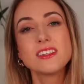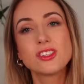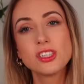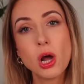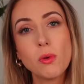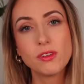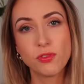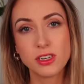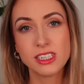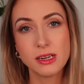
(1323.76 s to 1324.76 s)
that so
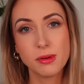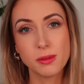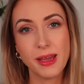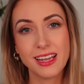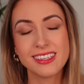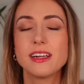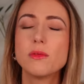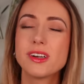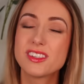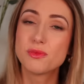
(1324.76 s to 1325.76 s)
unfortunate about the pants? I
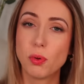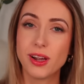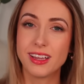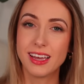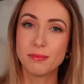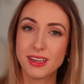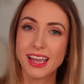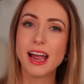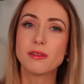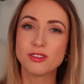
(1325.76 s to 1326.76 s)
didn't want to spoil it, but
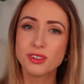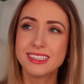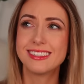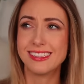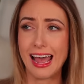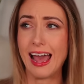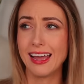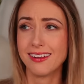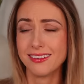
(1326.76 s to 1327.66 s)
like I was really sad.